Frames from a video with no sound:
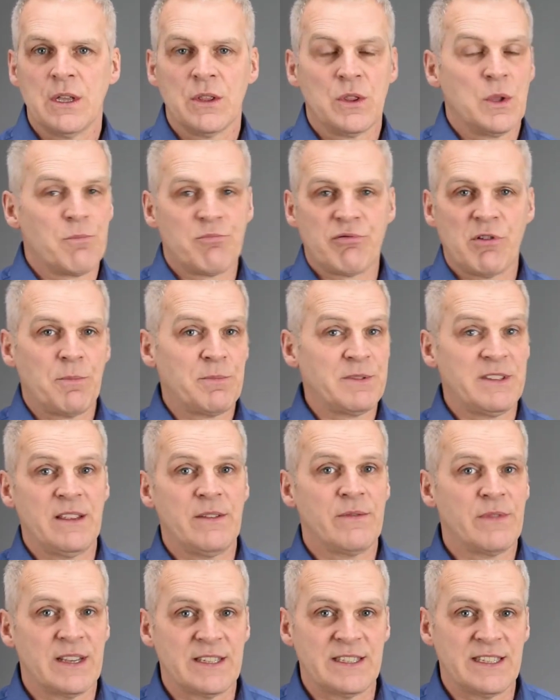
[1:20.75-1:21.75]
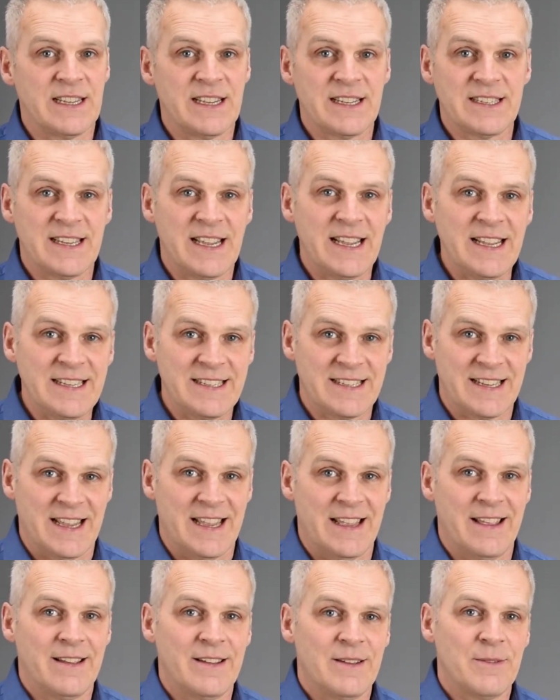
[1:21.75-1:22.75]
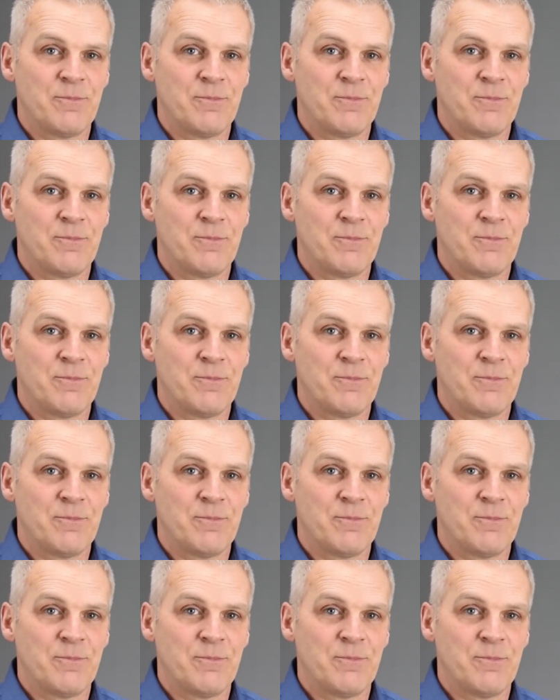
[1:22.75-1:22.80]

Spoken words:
that property investing is easy,